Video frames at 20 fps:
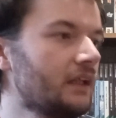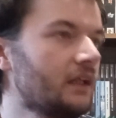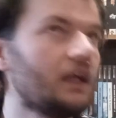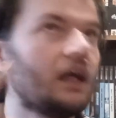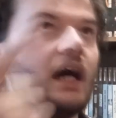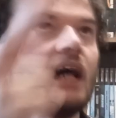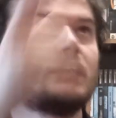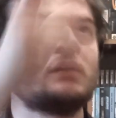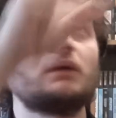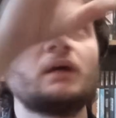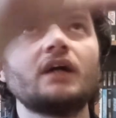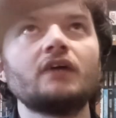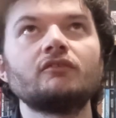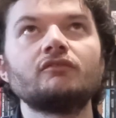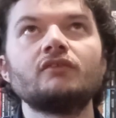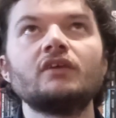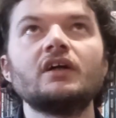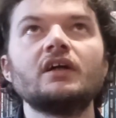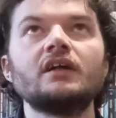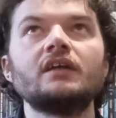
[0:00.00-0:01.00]
I don't have
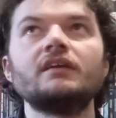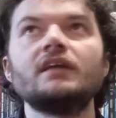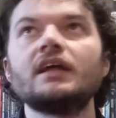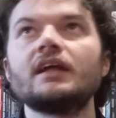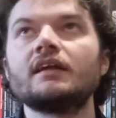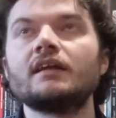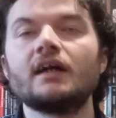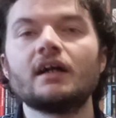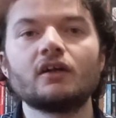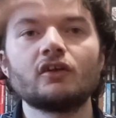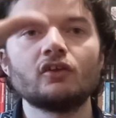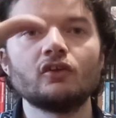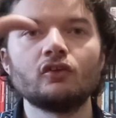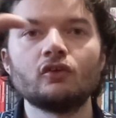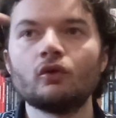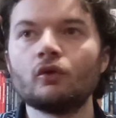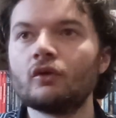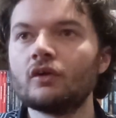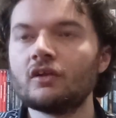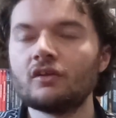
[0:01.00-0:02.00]
knickknacks and
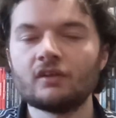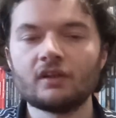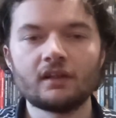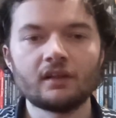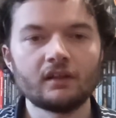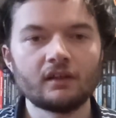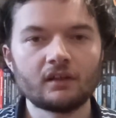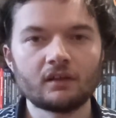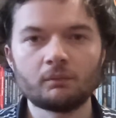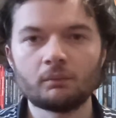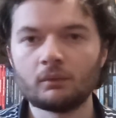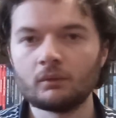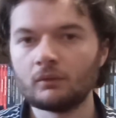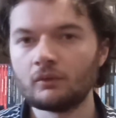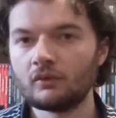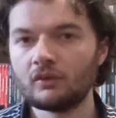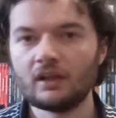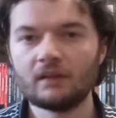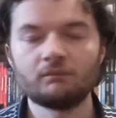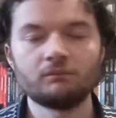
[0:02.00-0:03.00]
toys and collectibles.